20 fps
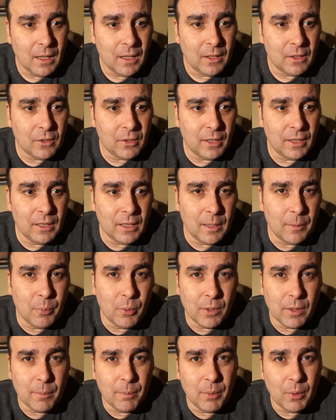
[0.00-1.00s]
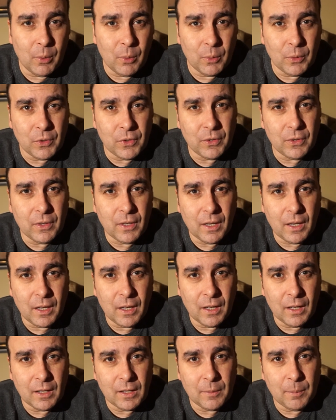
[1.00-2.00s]
So I ended up with the Bose
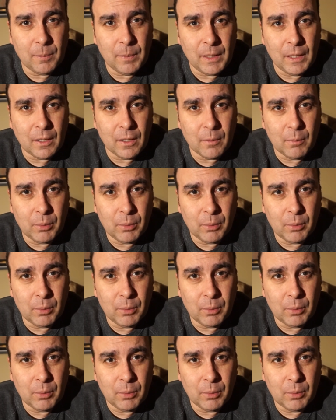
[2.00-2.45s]
speaker,